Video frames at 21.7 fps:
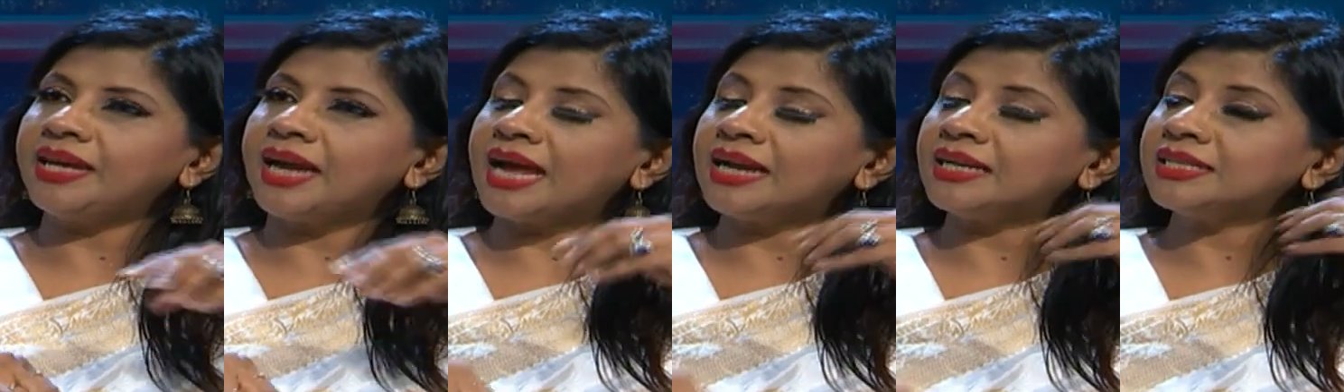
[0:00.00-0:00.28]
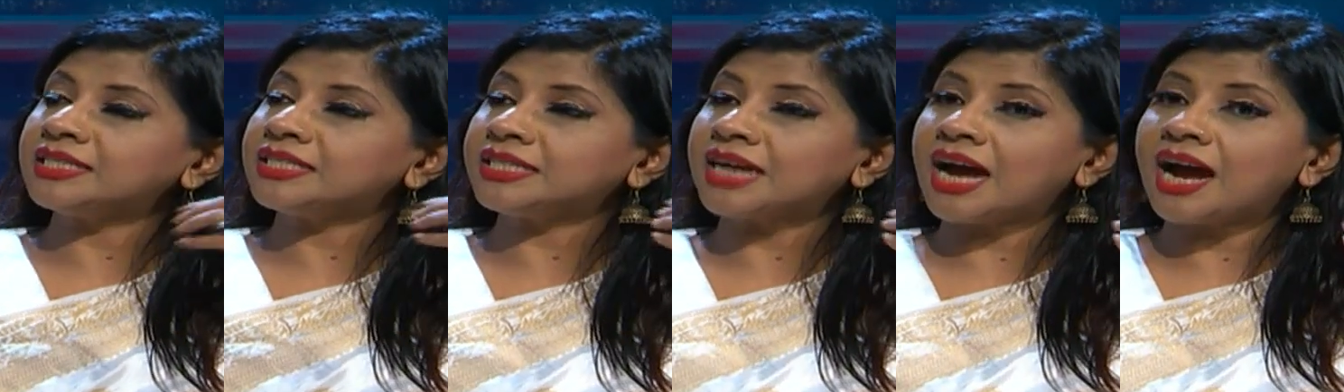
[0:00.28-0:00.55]
and
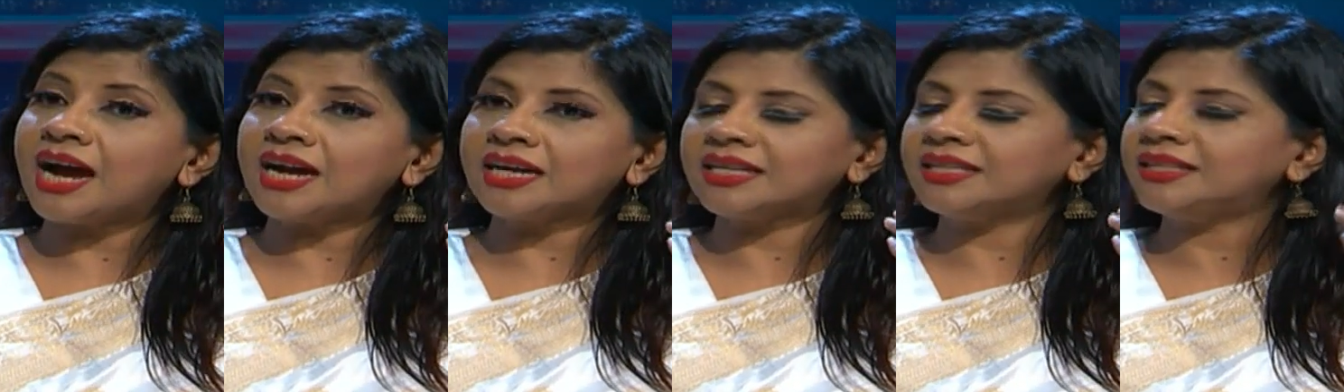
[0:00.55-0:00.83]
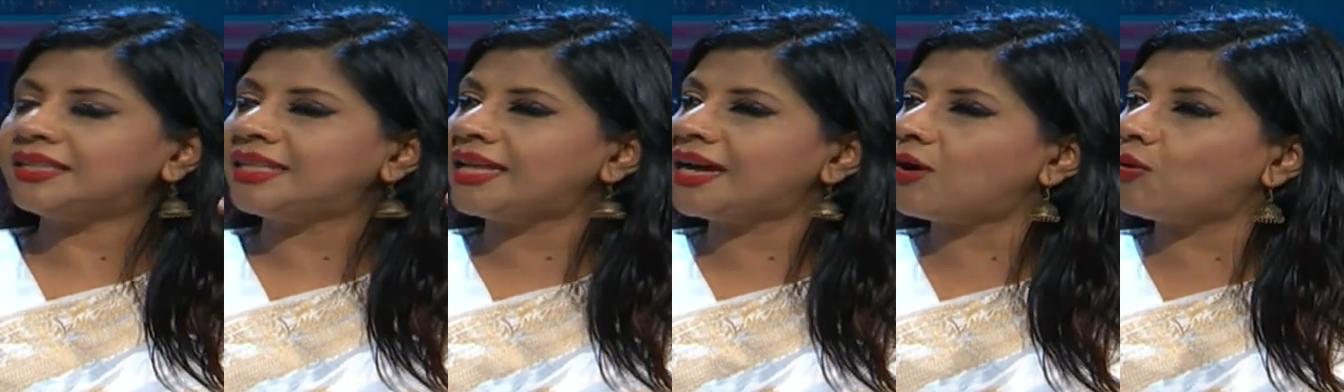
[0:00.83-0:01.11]

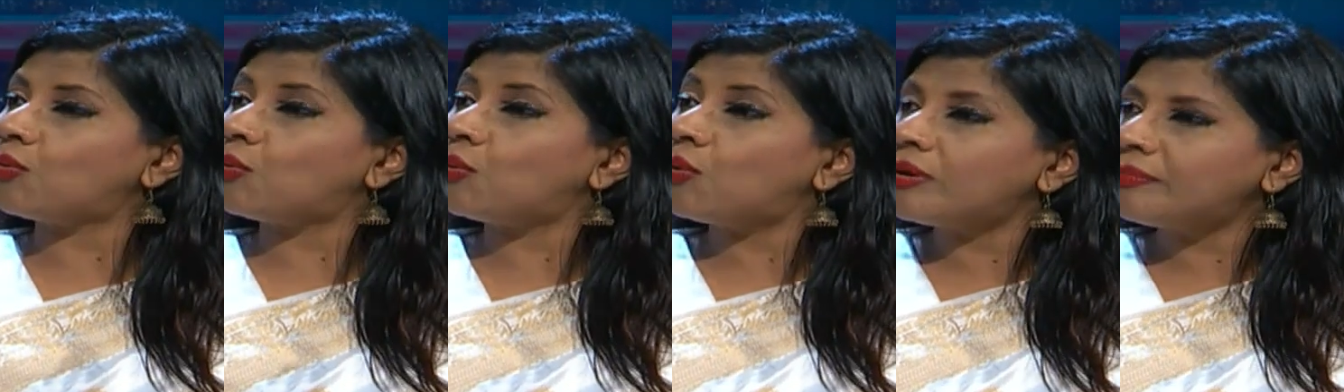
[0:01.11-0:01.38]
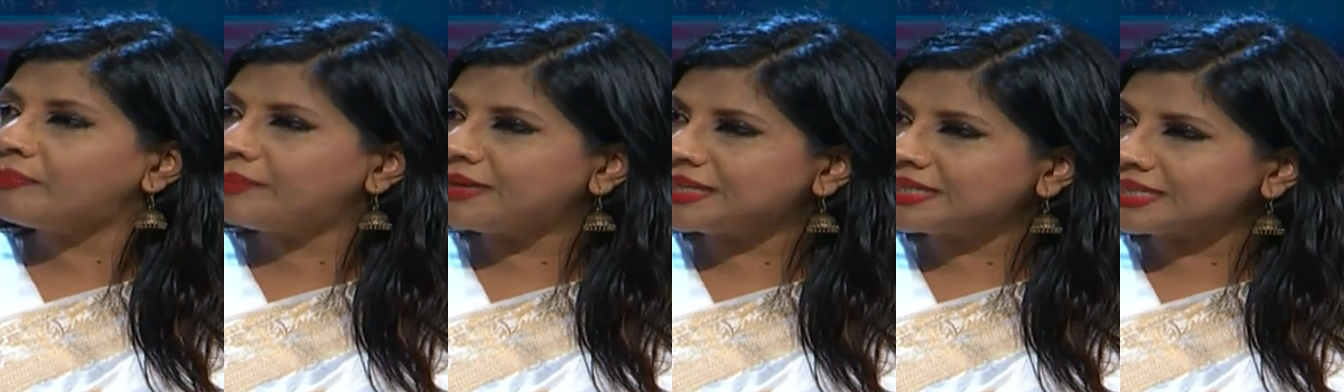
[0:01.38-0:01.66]
started their
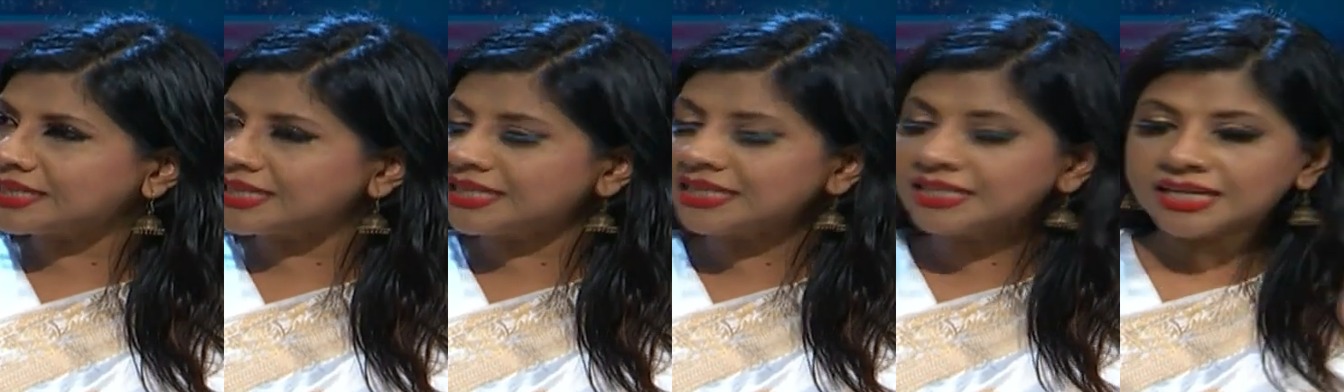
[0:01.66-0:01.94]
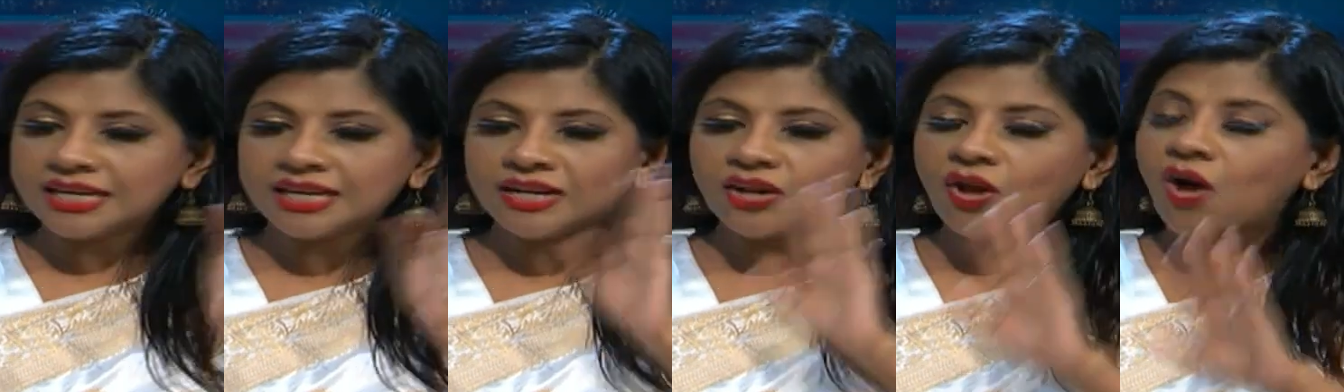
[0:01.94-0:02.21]
own business
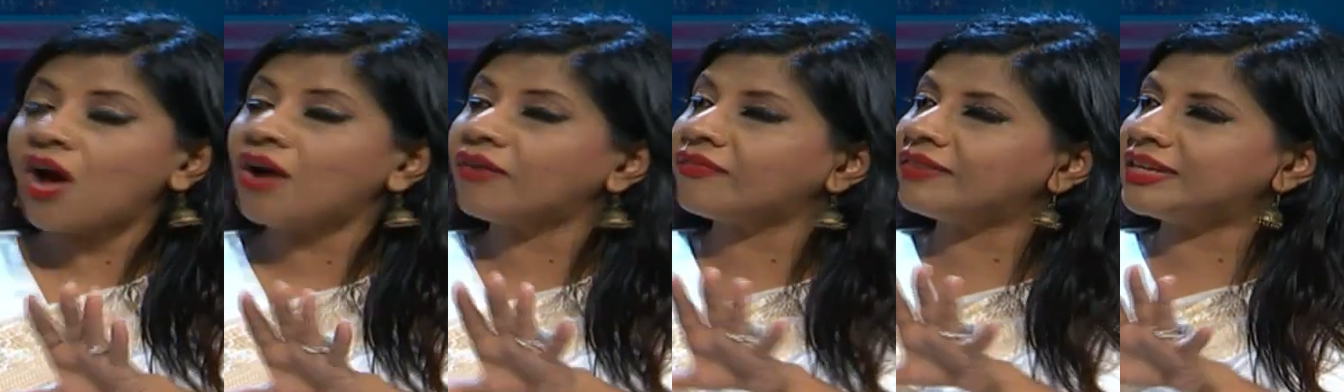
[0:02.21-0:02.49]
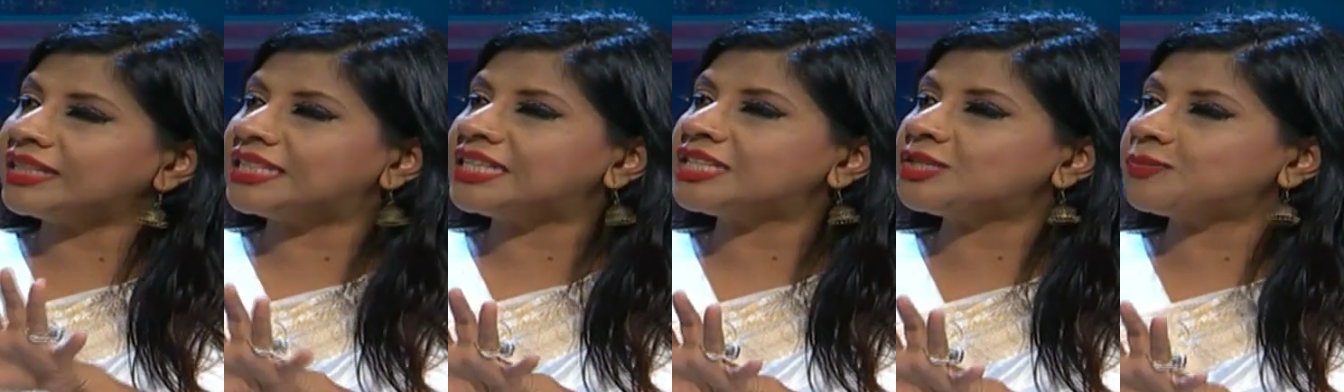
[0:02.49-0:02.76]
along
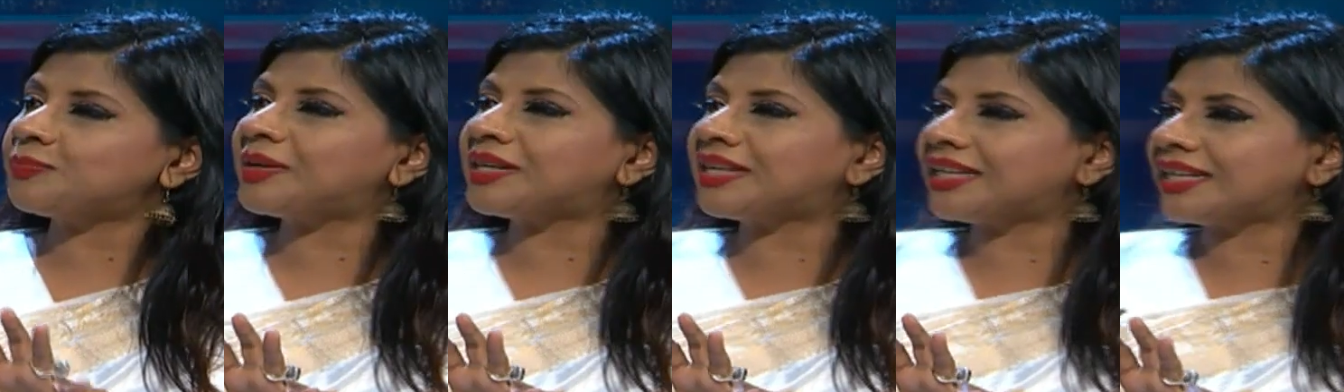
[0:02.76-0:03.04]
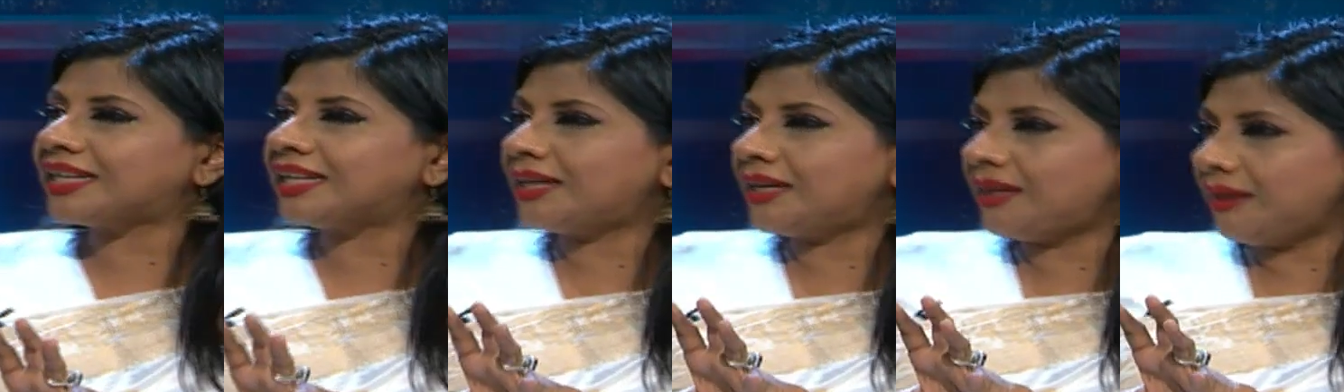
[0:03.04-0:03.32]
with this
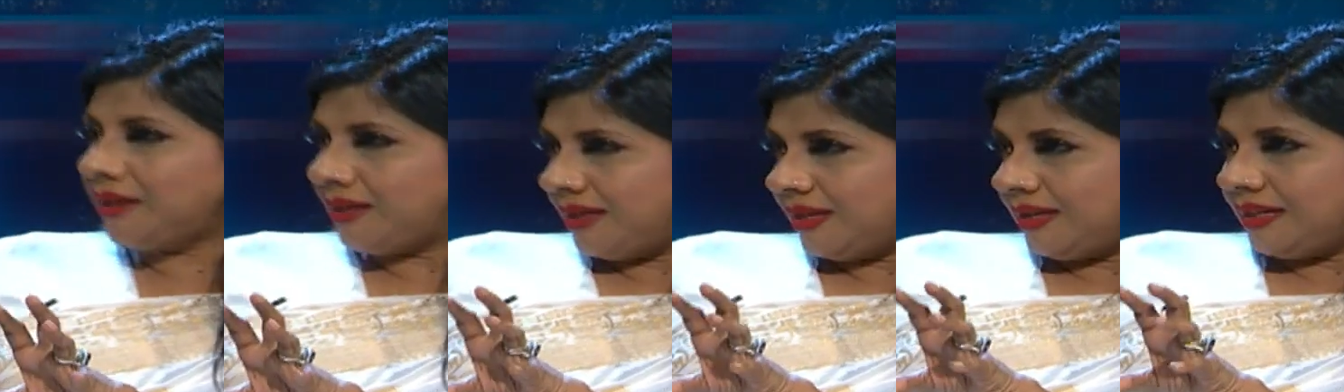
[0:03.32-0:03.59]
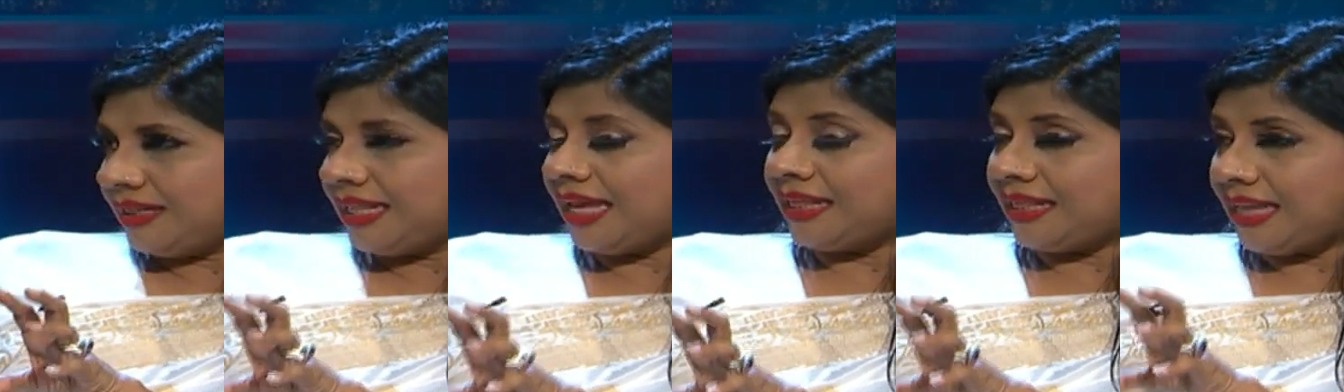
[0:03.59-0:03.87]
particular.
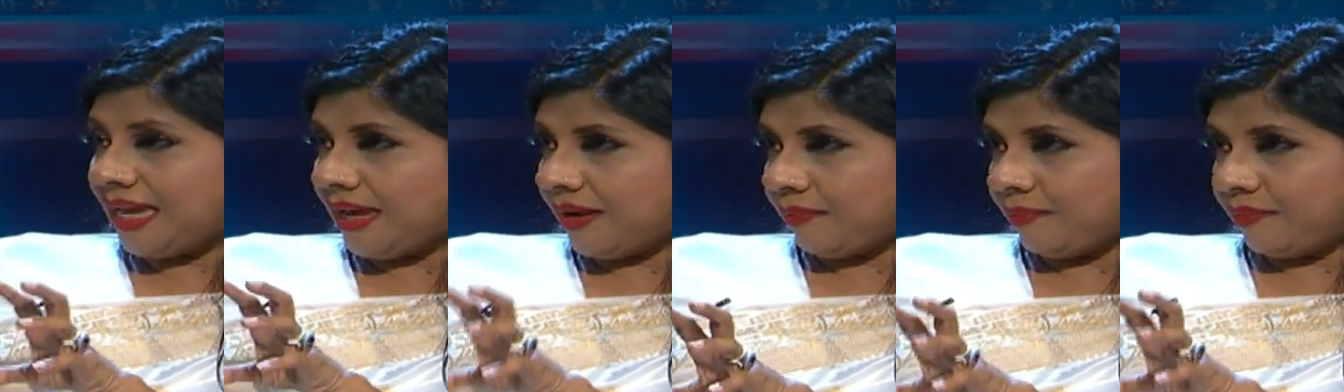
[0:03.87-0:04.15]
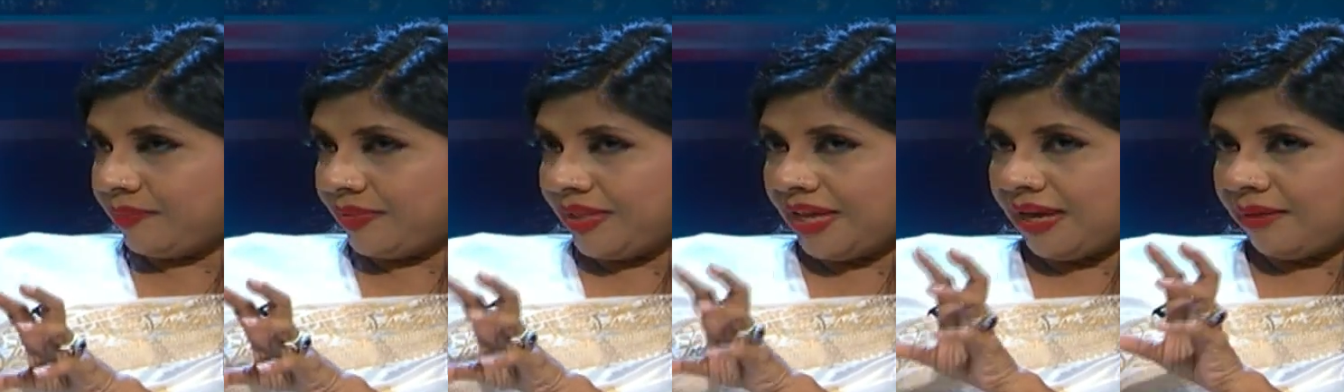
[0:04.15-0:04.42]
They